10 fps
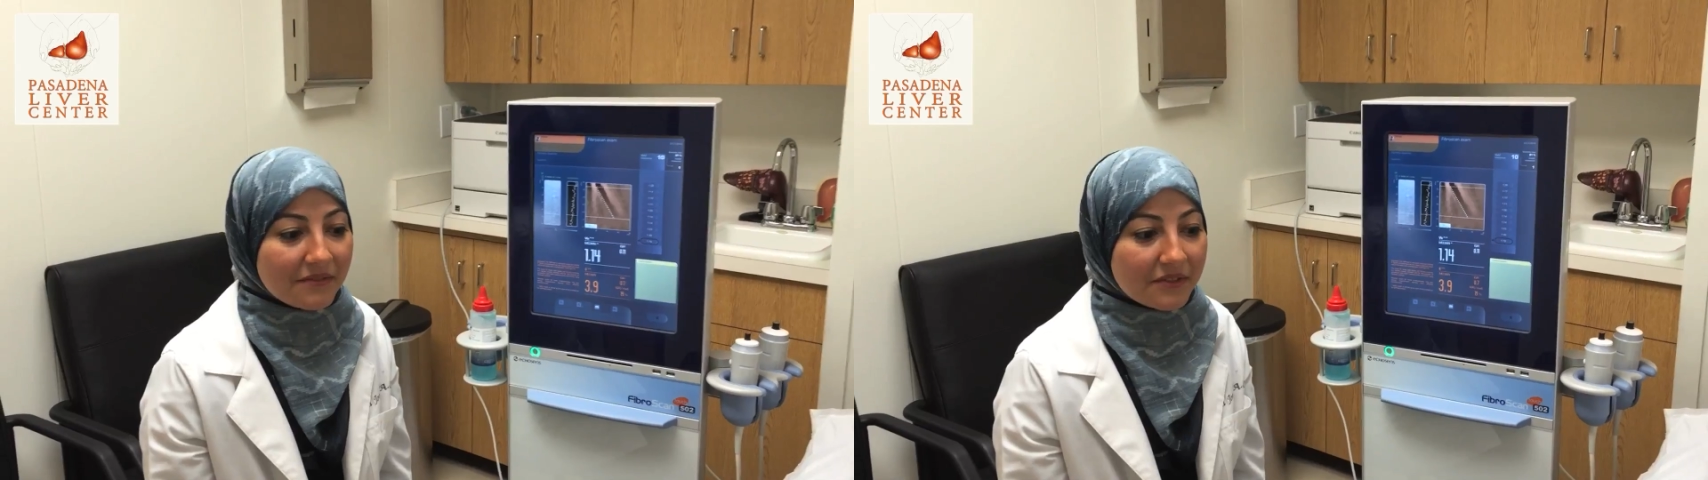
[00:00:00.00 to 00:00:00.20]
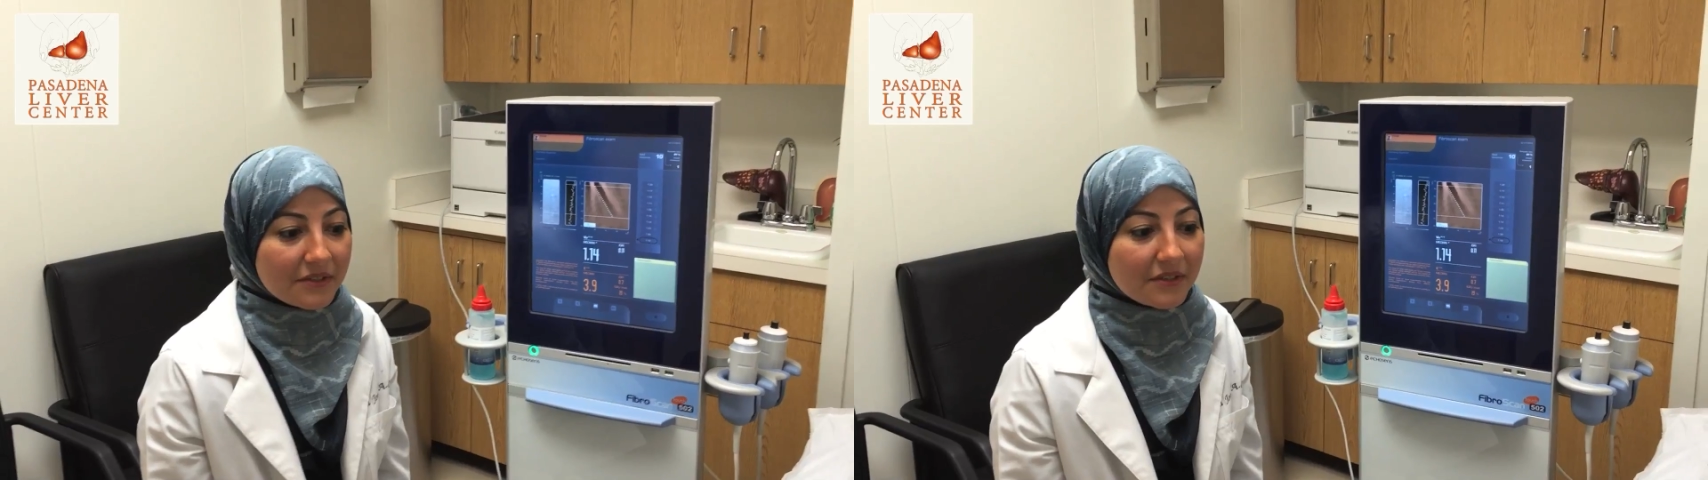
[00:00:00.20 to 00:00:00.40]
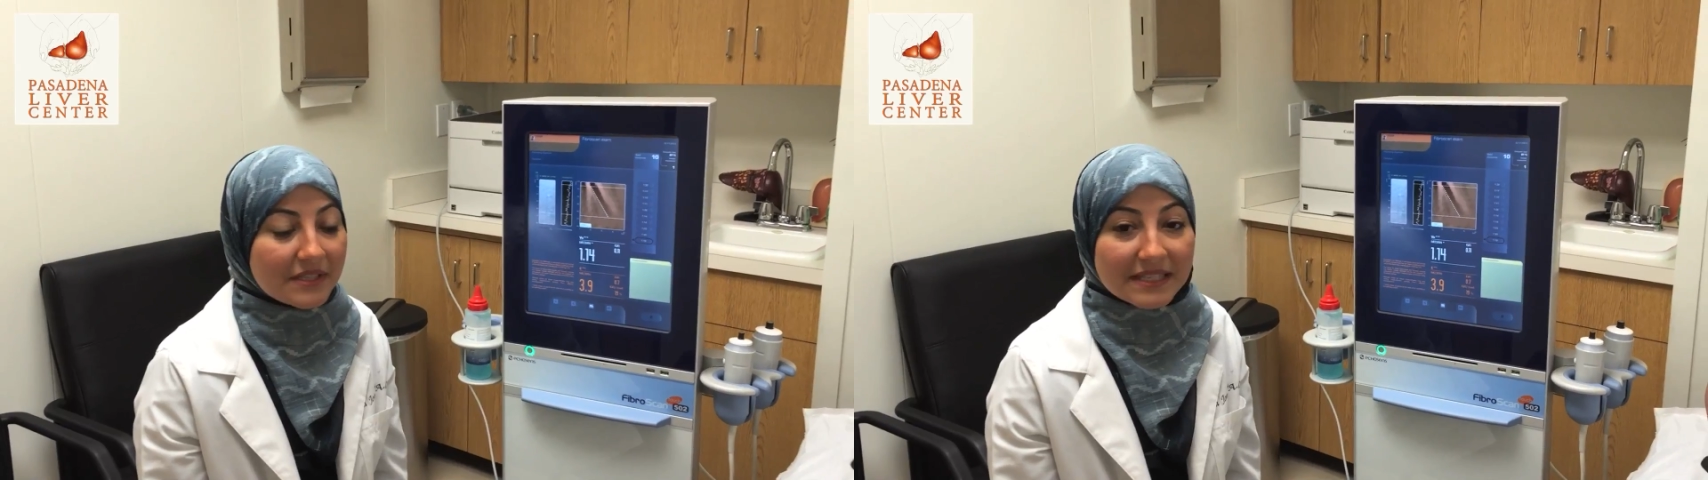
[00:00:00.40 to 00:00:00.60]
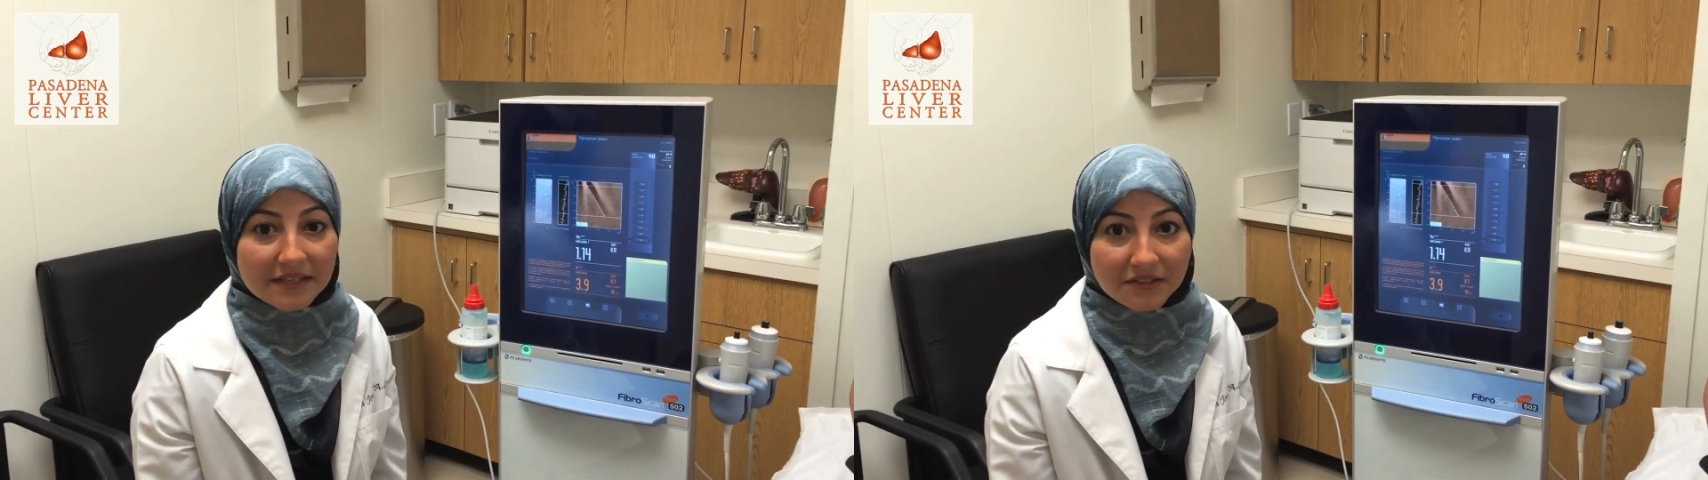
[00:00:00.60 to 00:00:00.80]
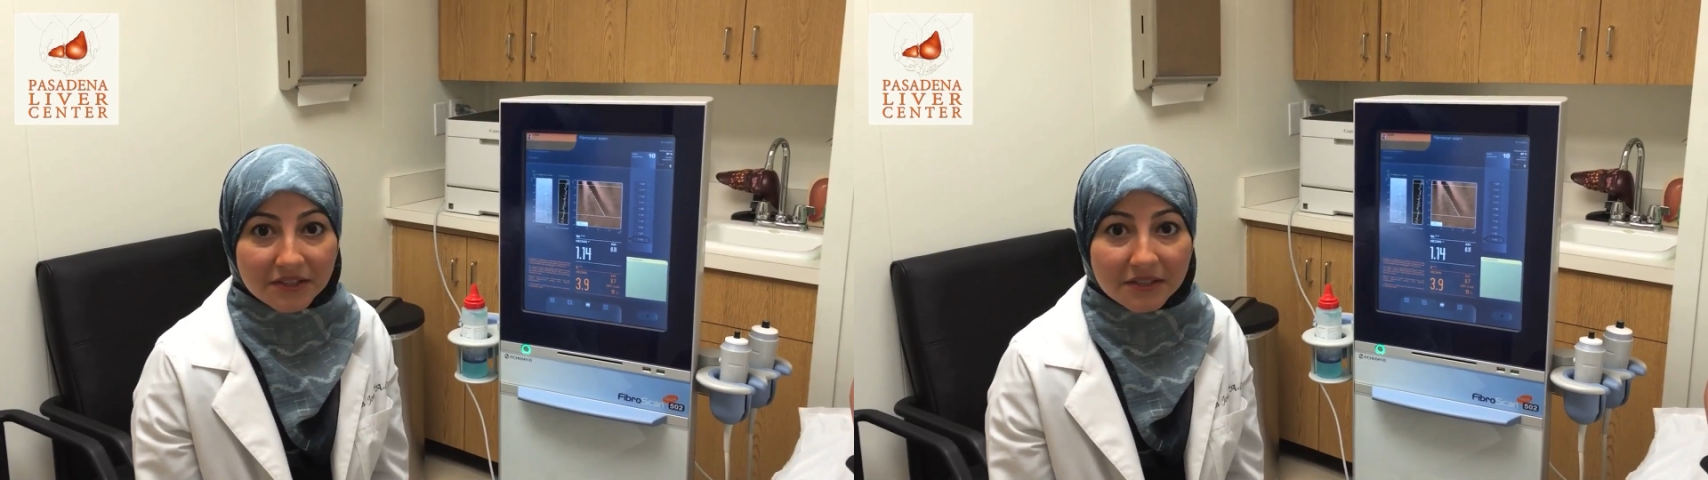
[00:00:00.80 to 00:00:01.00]
Liver
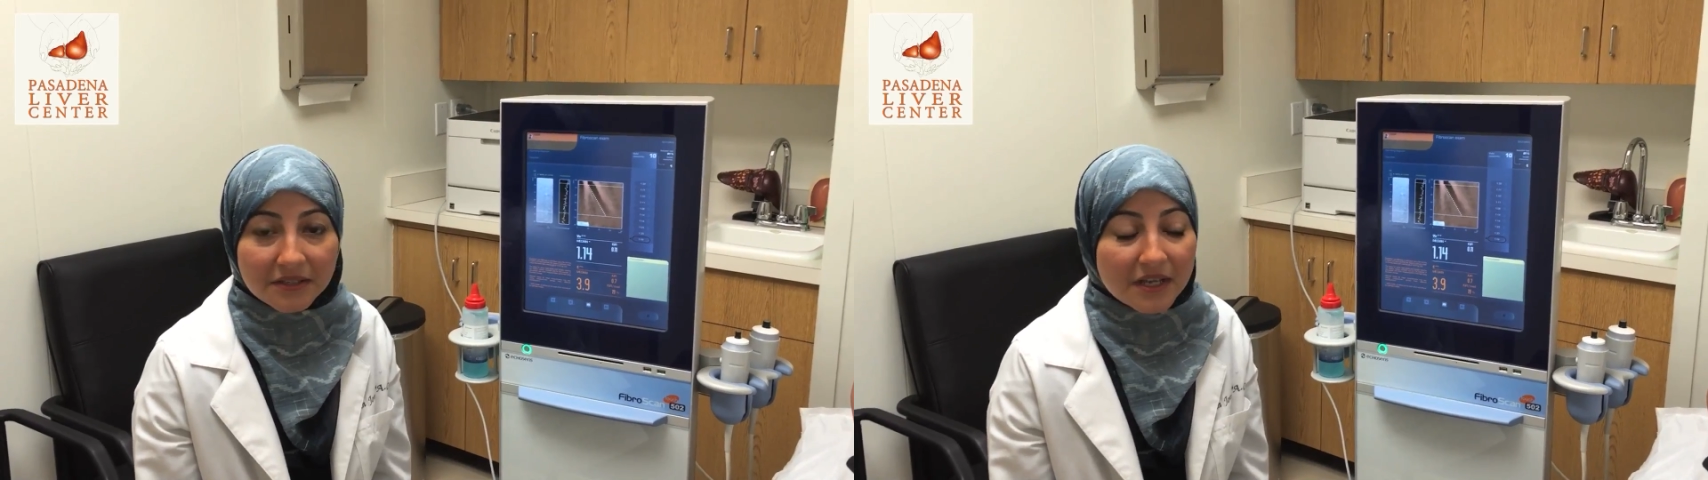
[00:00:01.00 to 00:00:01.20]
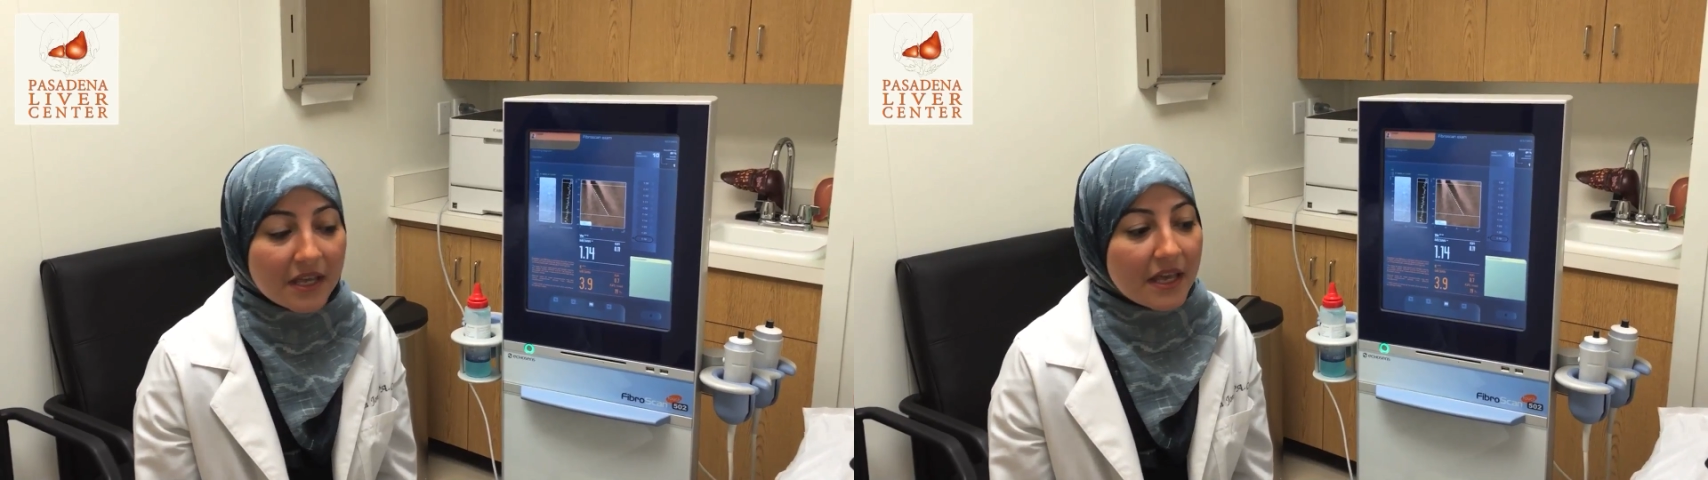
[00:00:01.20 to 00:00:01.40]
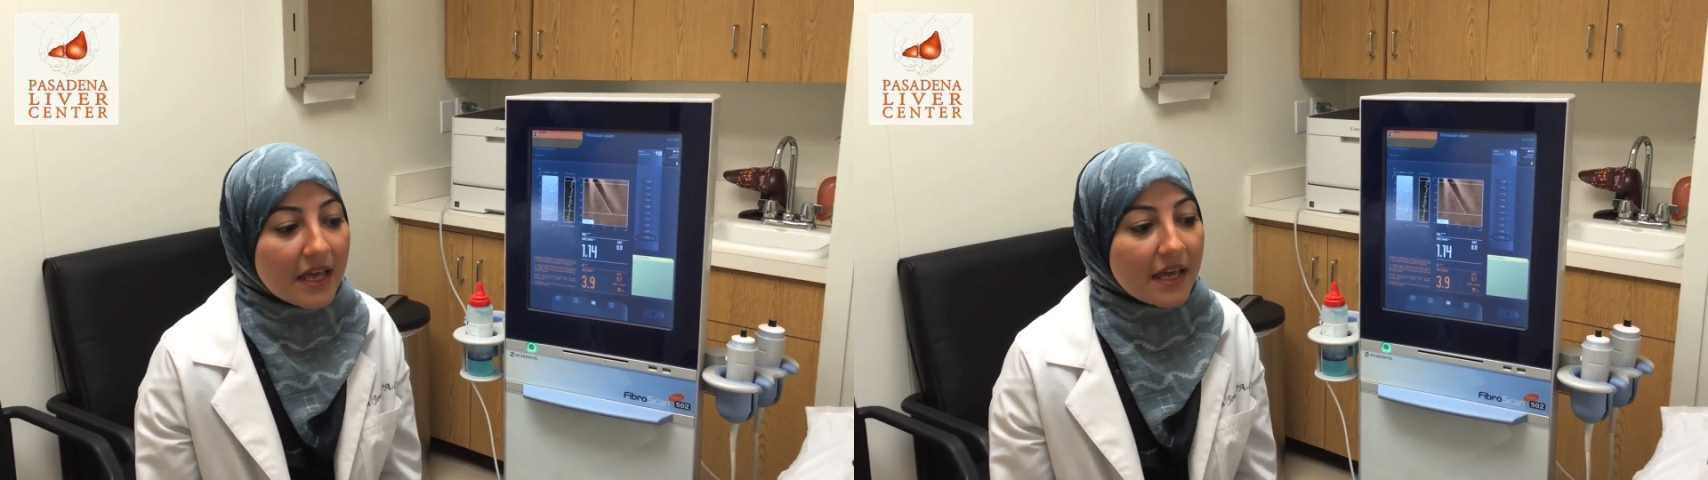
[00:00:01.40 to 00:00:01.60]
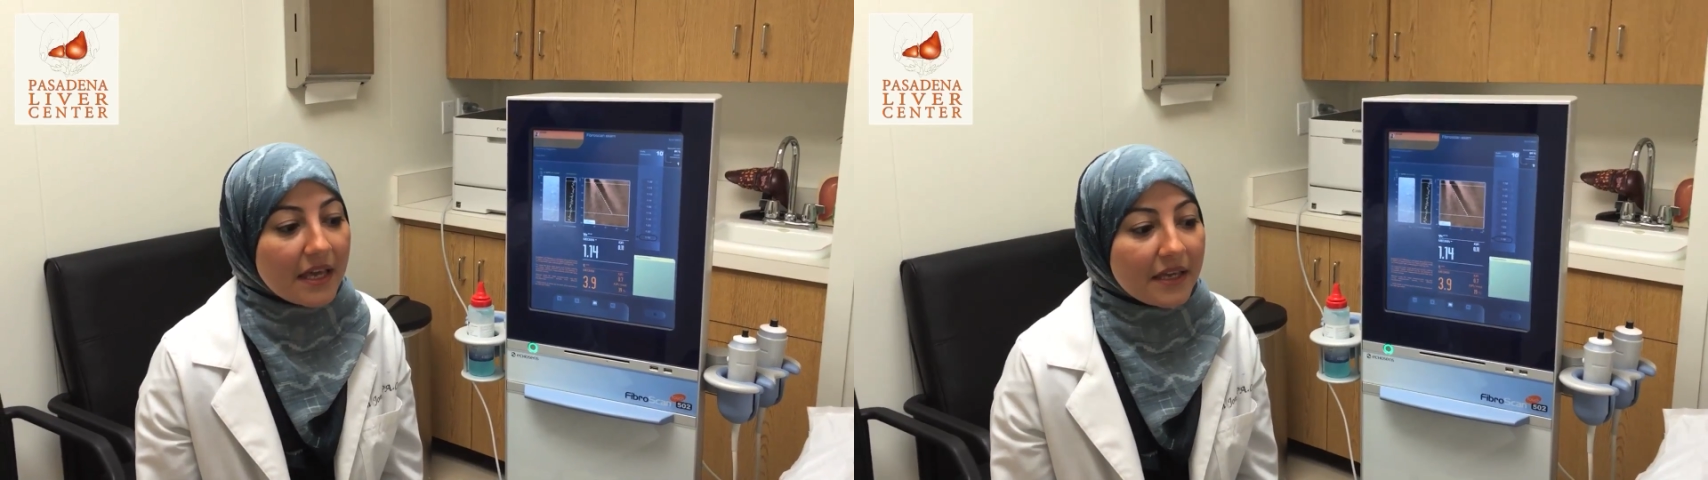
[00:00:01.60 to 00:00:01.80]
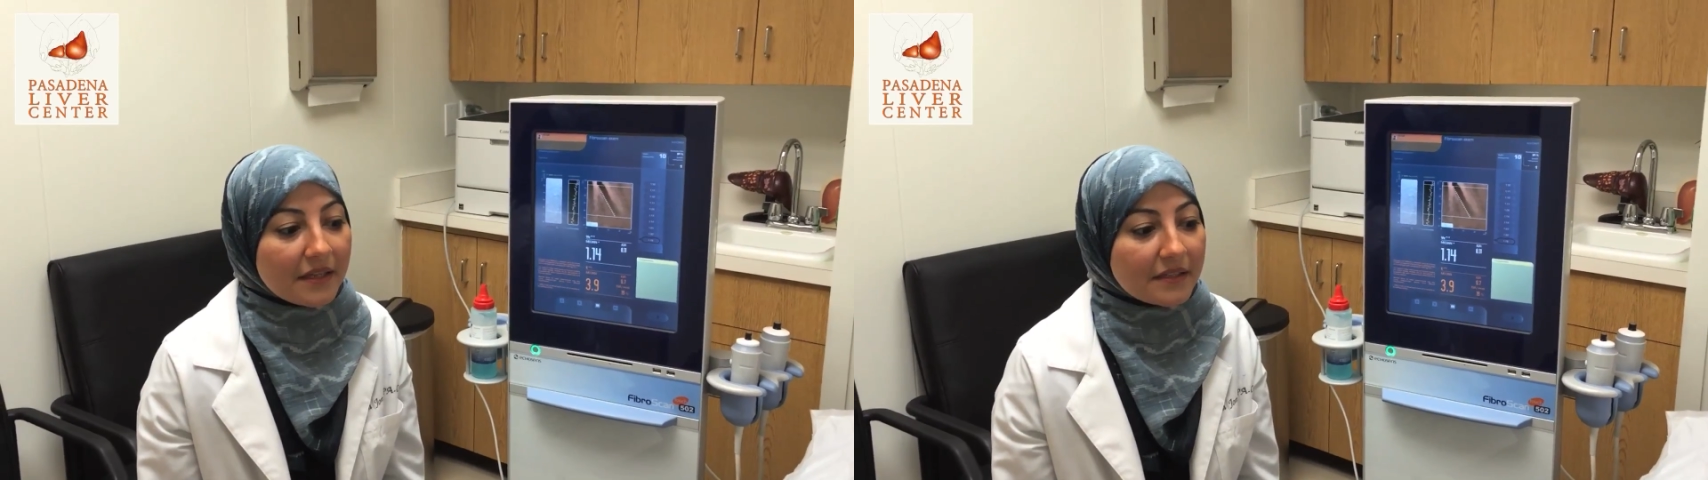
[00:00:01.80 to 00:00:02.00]
Center.
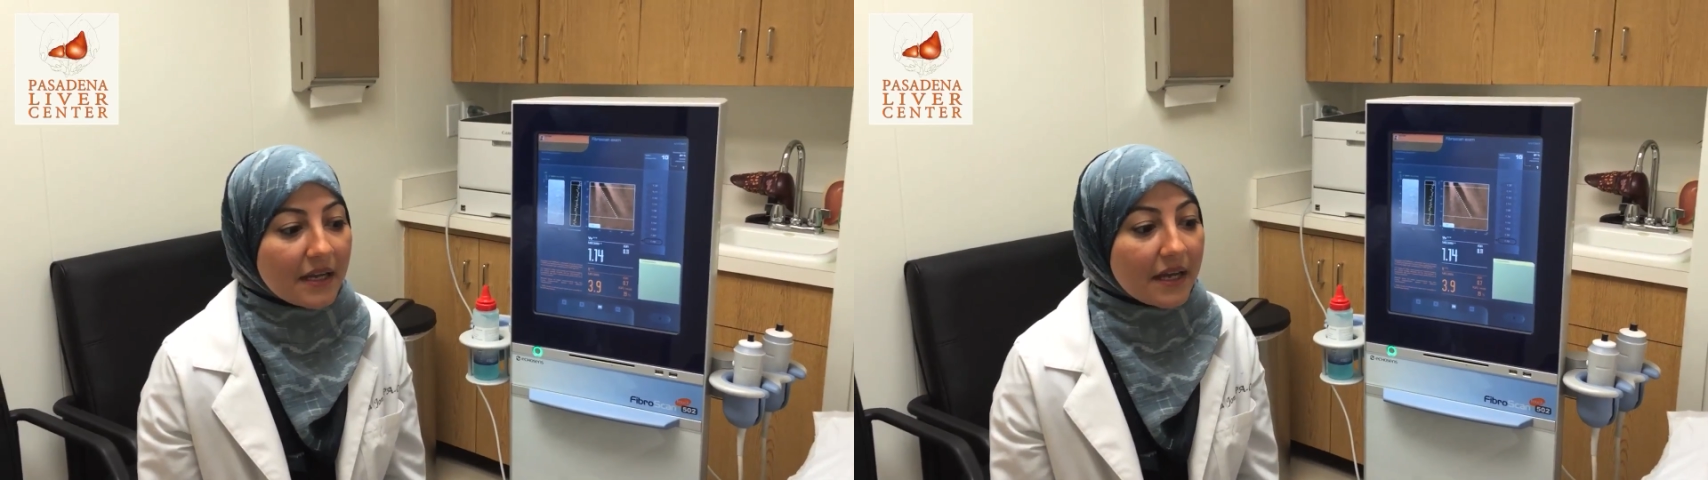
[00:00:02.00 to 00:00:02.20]
And